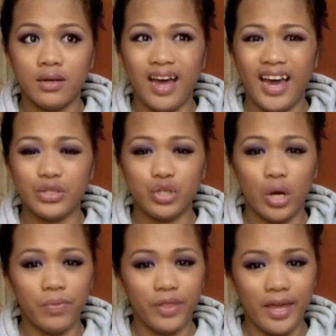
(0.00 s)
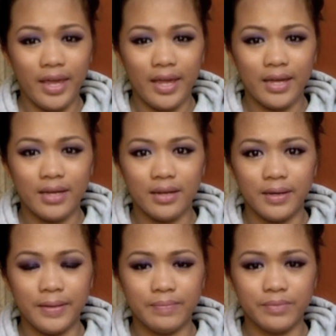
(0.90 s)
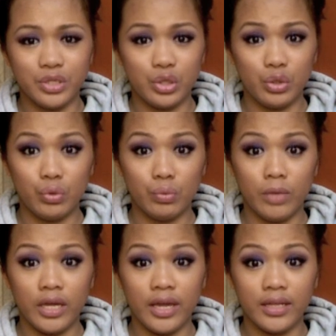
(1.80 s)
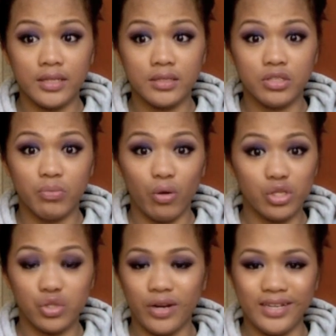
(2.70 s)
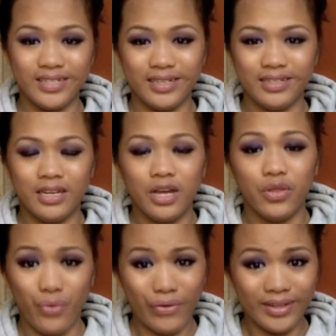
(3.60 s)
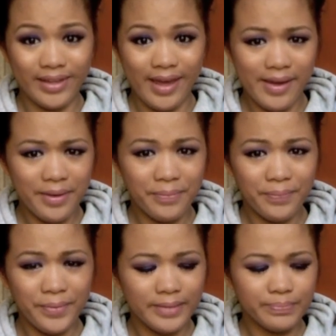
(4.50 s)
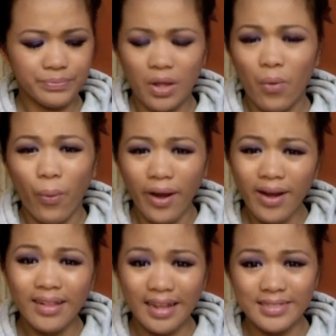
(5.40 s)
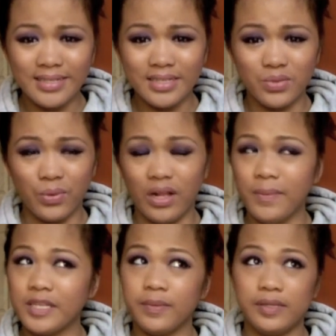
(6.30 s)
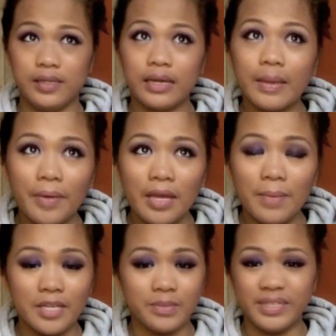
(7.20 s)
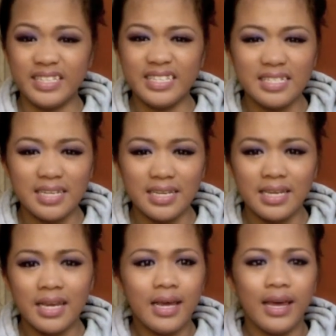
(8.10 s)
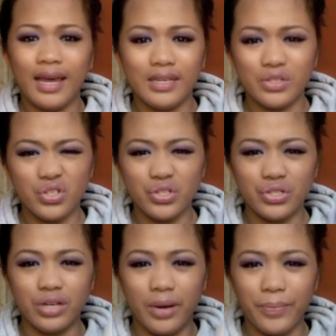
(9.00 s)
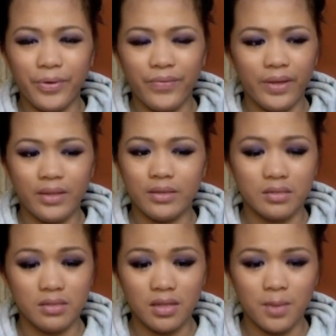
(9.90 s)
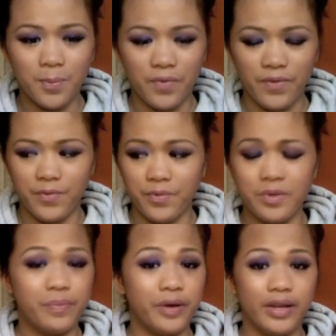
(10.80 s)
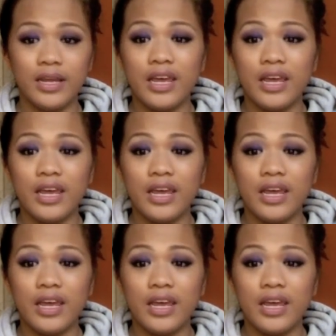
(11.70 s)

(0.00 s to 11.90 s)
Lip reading: eye drop thing to moisturize it throughout the day. But wearing glasses as well, it makes me sleepy, makes me dizzy, and it's just not perfect. There's nothing perfect for me, but